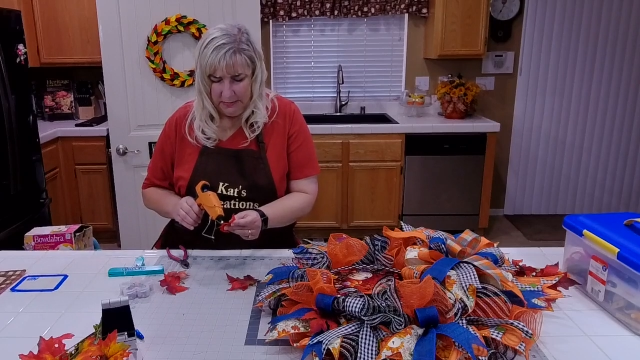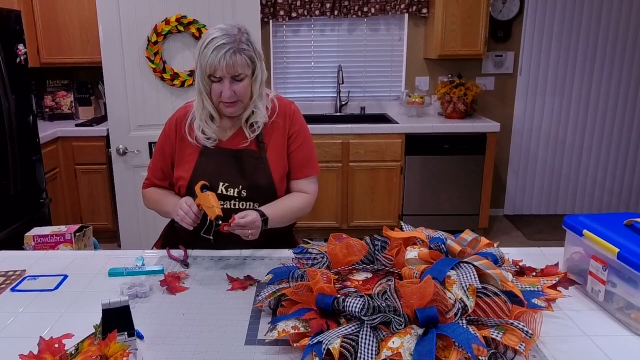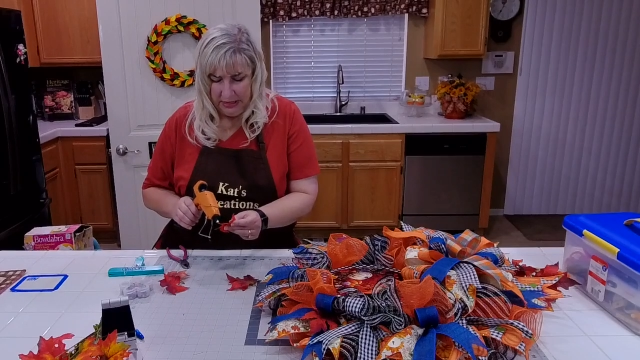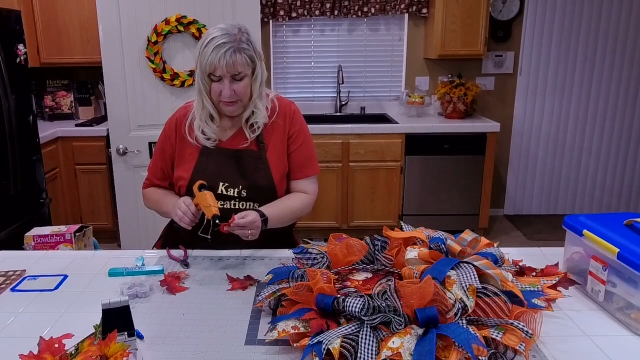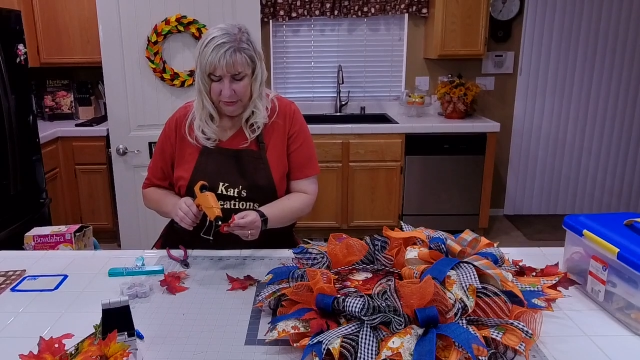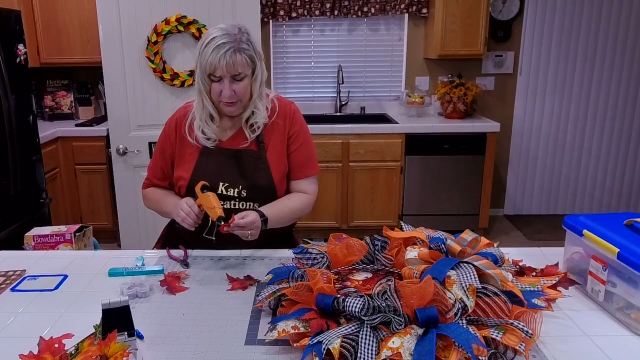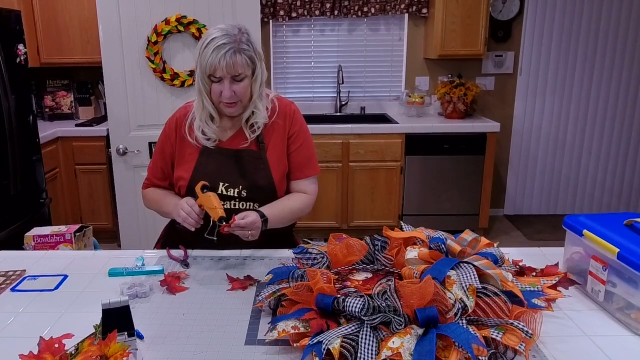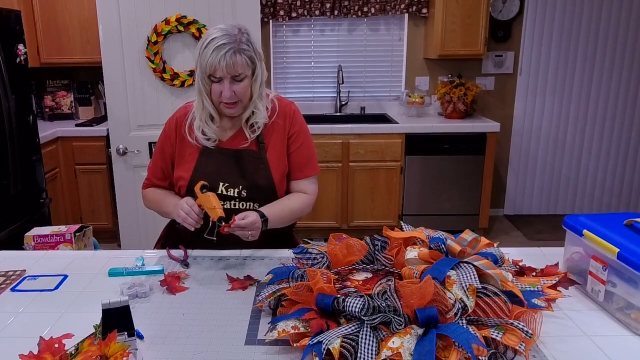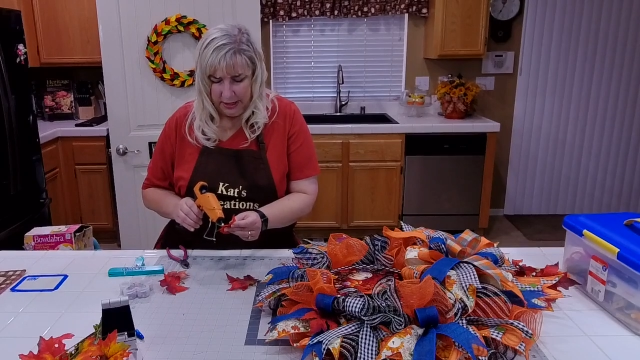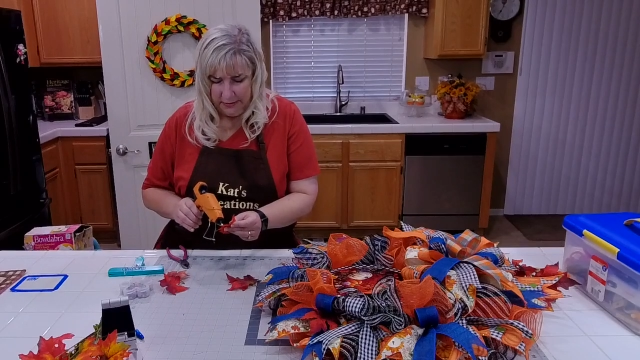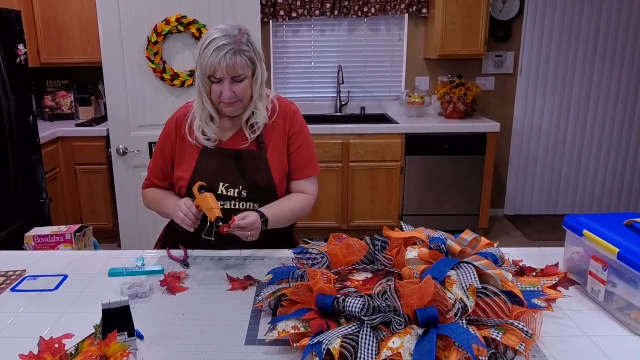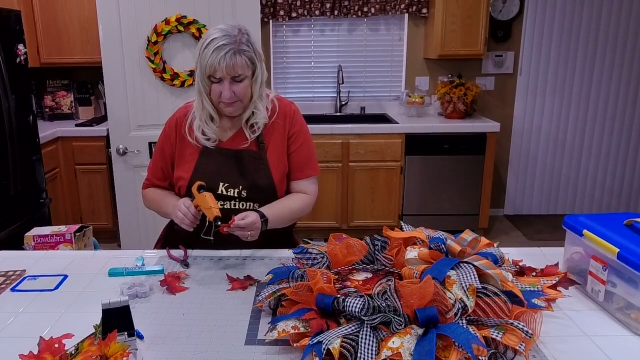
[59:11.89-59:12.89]

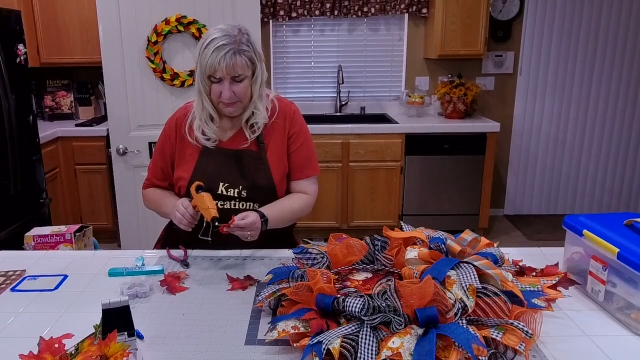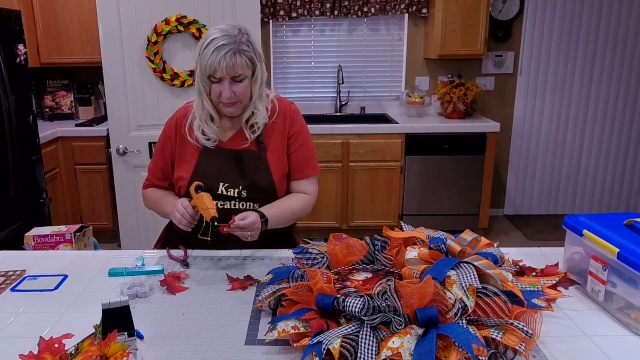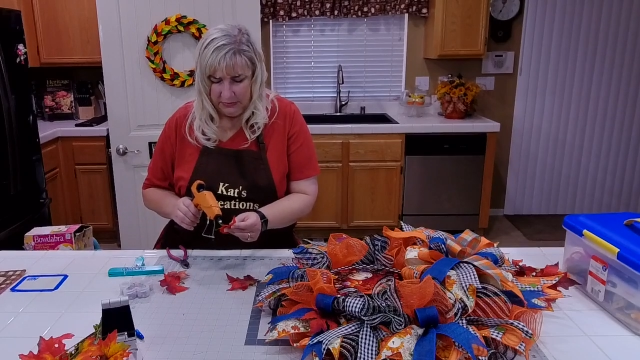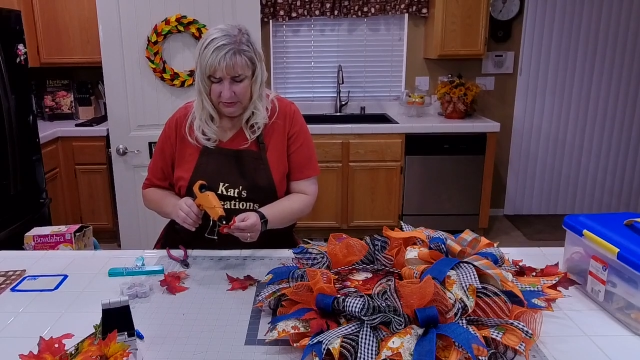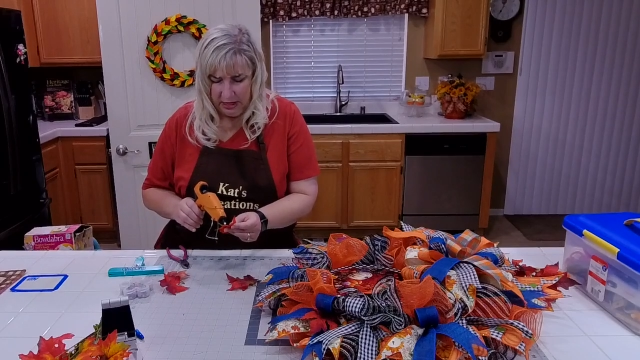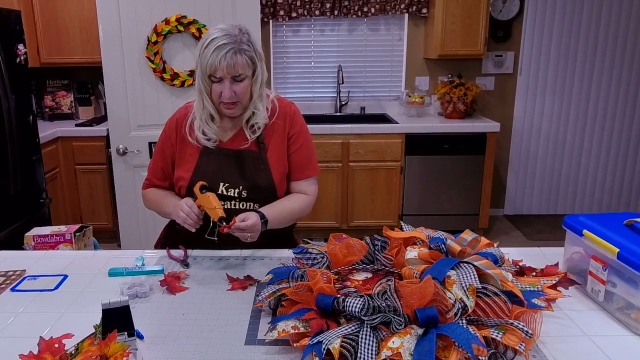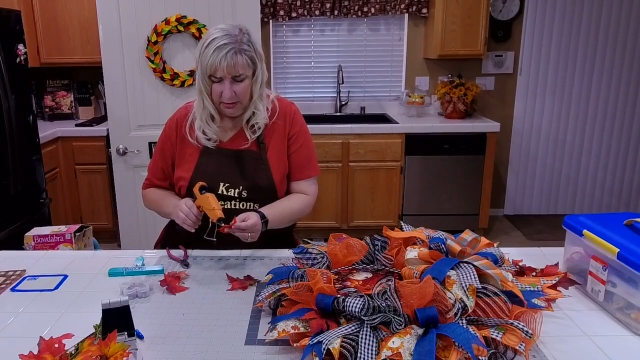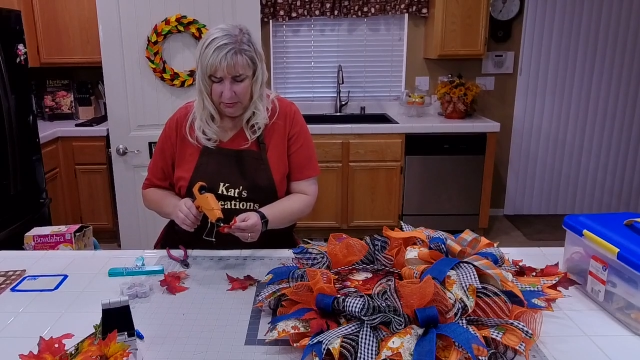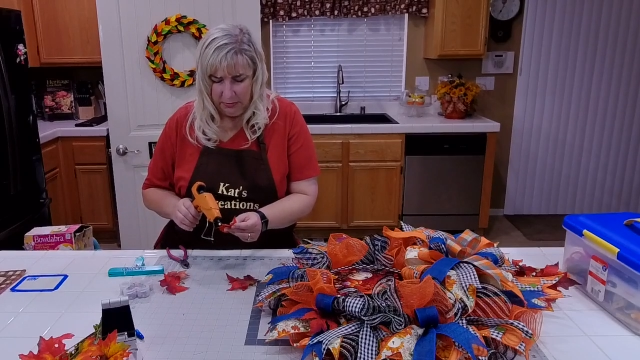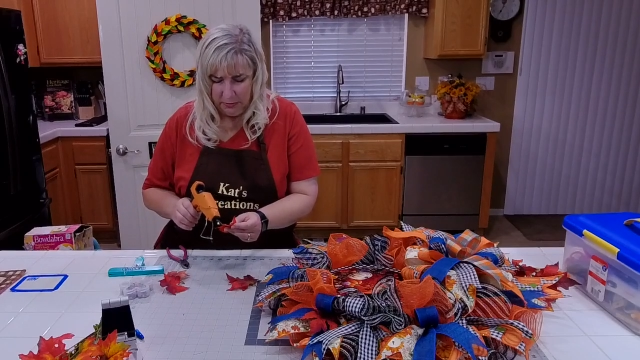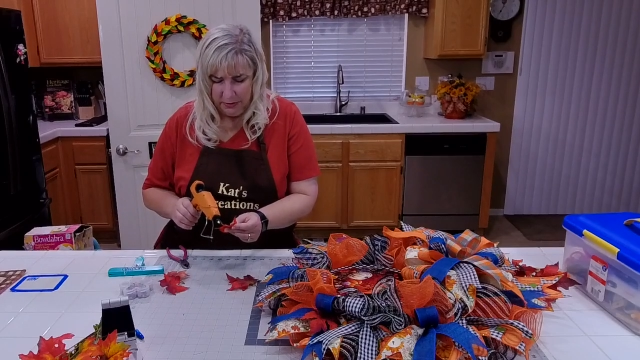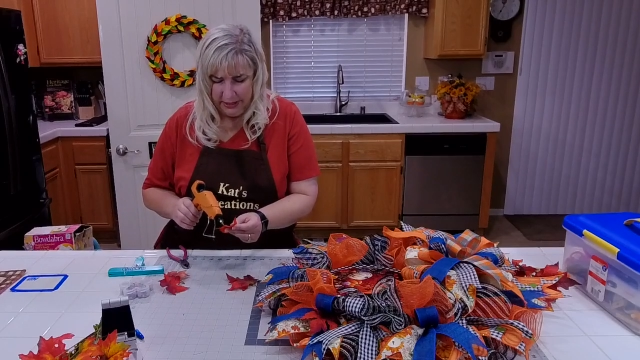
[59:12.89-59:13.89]
Instagram to help
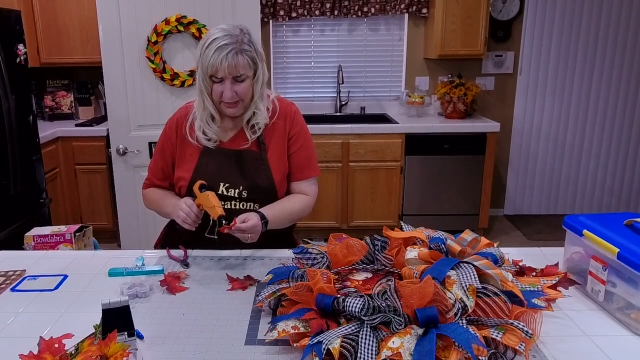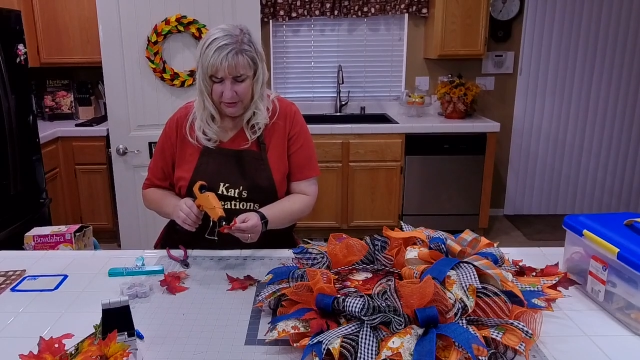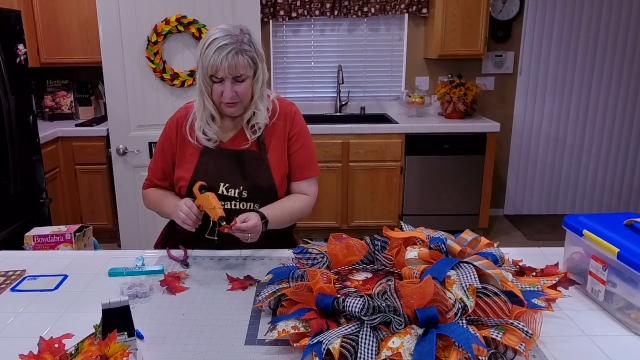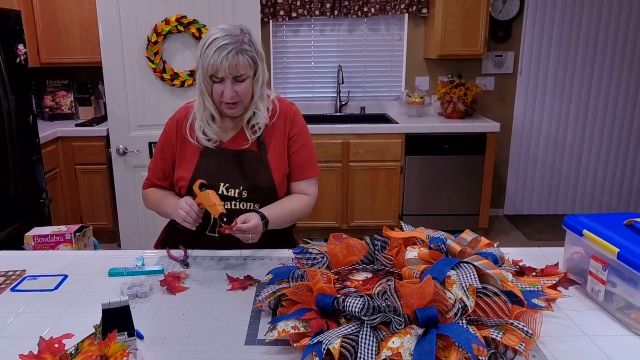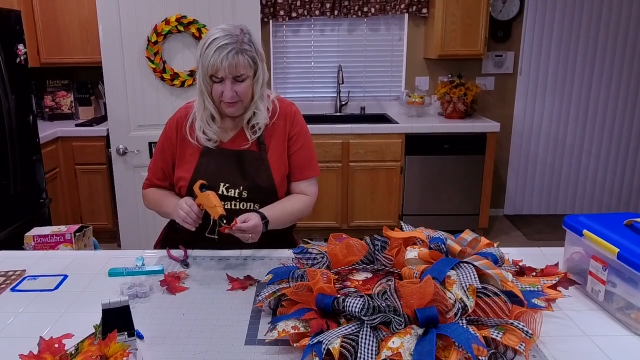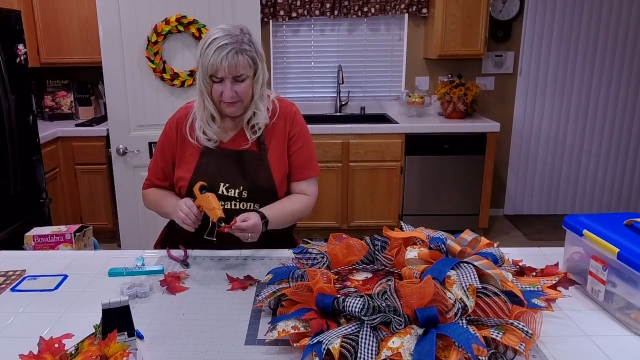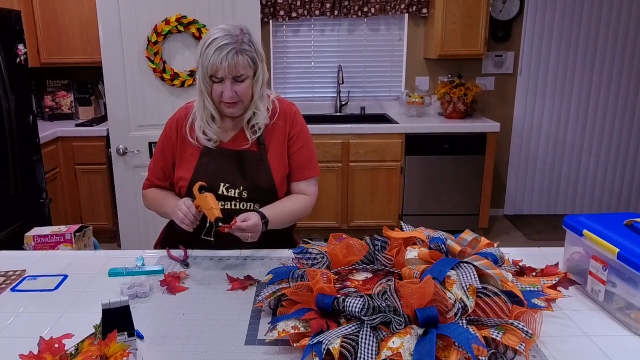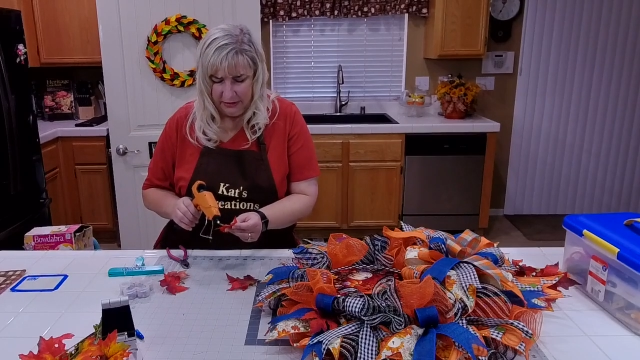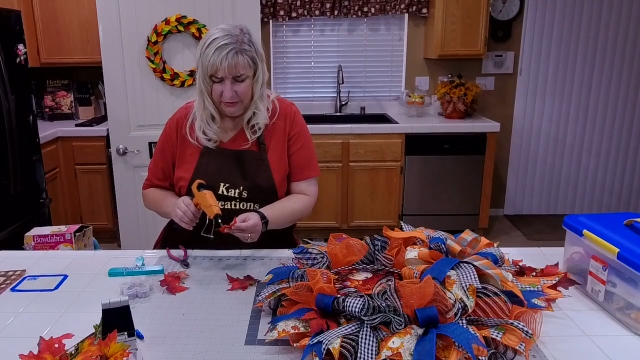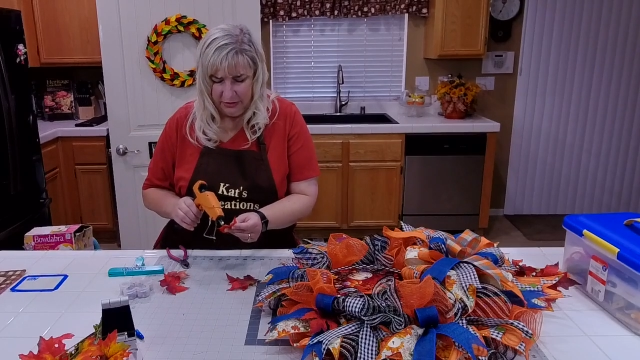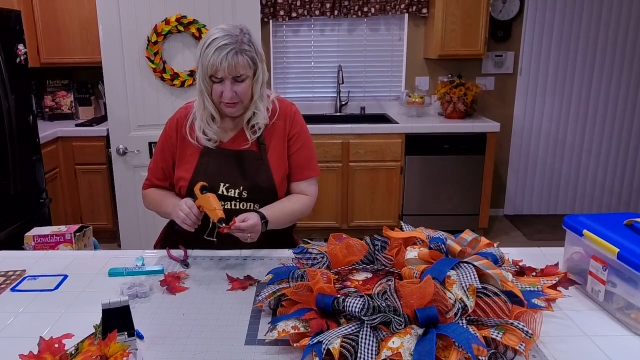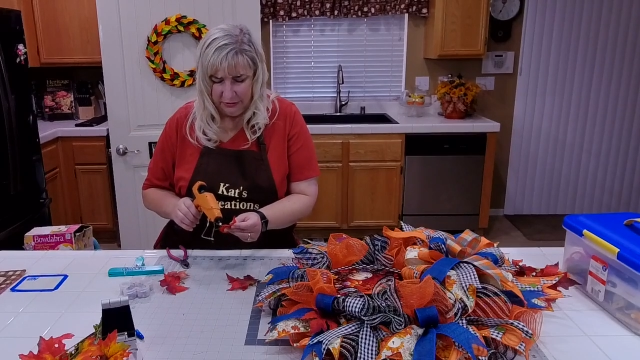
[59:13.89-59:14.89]
bring traffic
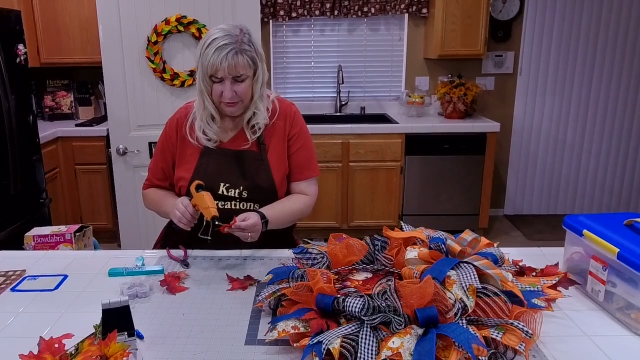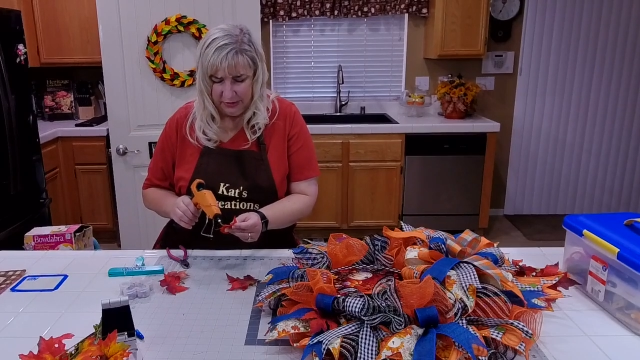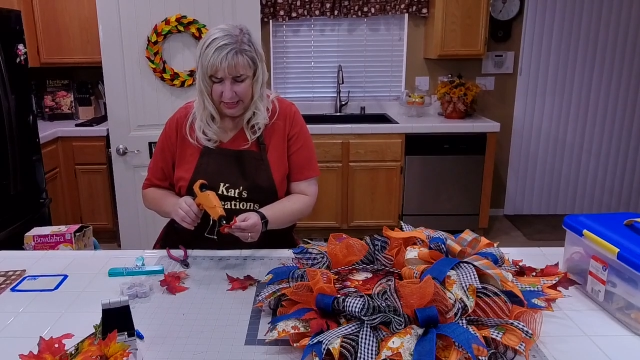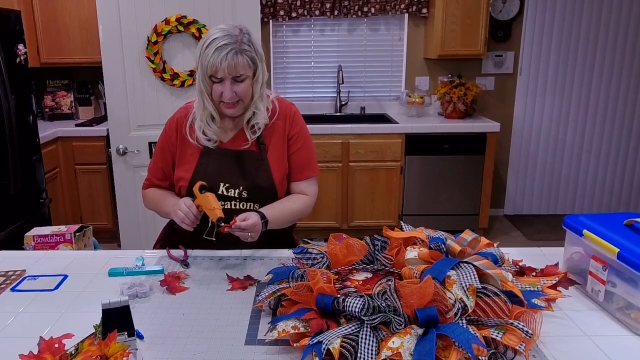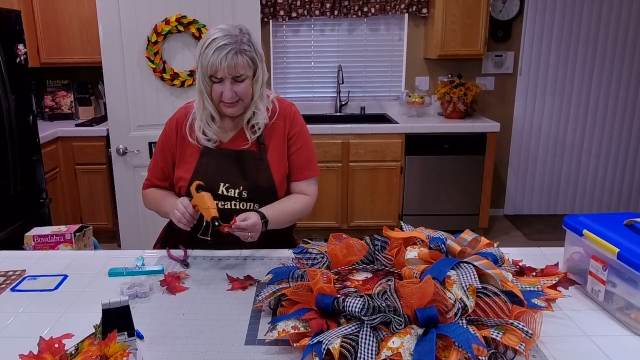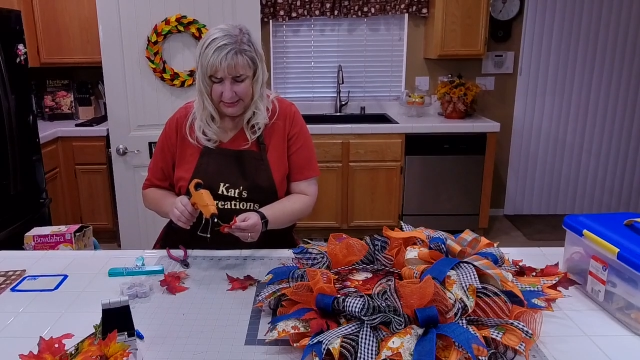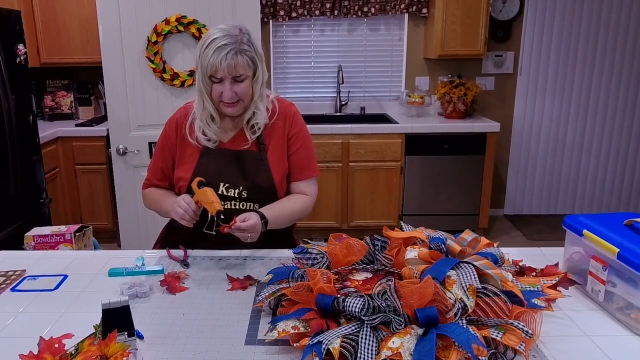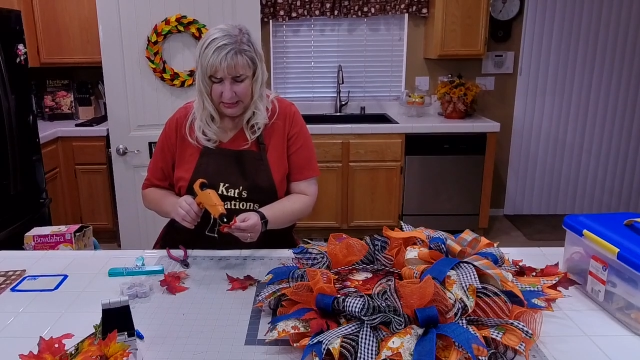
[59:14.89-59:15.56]
to your site,